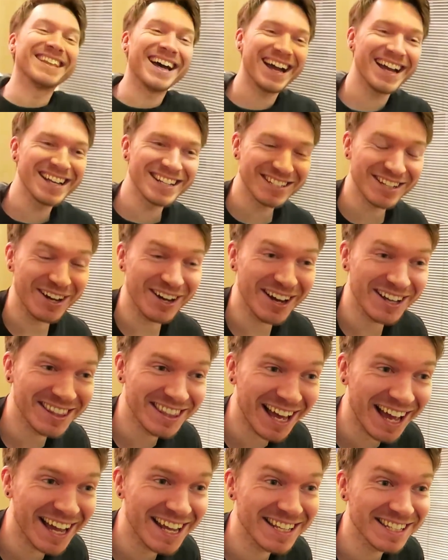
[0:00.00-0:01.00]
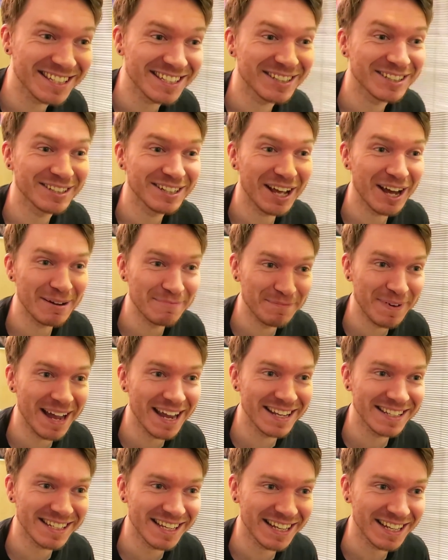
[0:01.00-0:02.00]
That is, that is
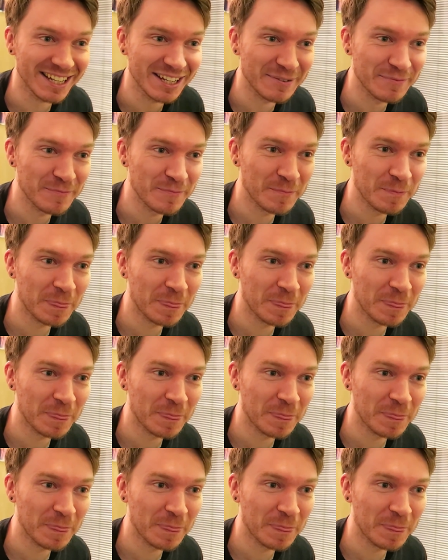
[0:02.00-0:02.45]
amazing.